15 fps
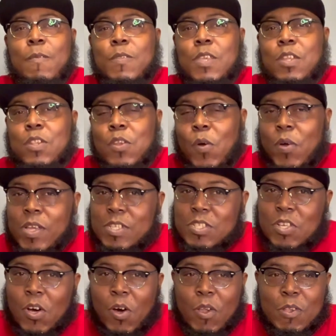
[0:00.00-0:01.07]
You know he's
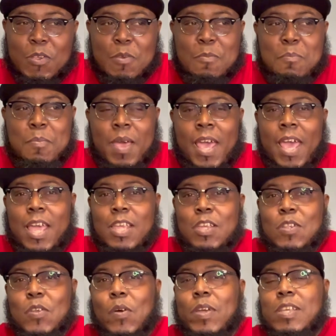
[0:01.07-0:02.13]
calling you back.
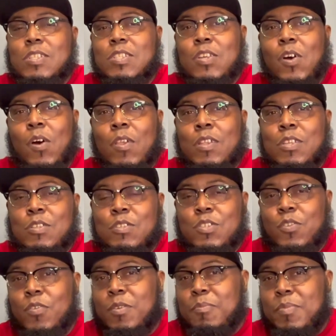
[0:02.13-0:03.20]
You know he's calling you
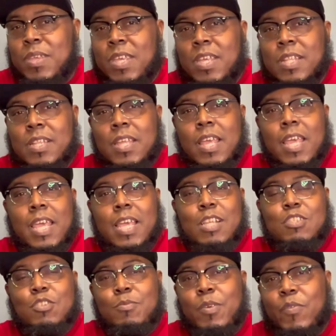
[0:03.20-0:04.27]
to repent
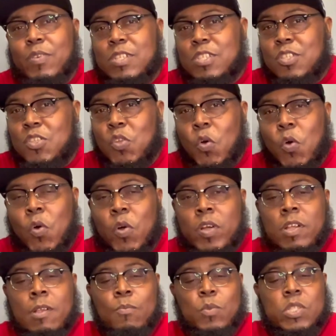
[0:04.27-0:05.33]
and to be
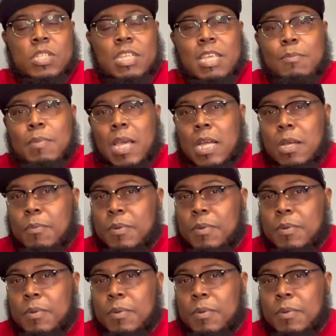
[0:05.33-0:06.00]
restored, to get back a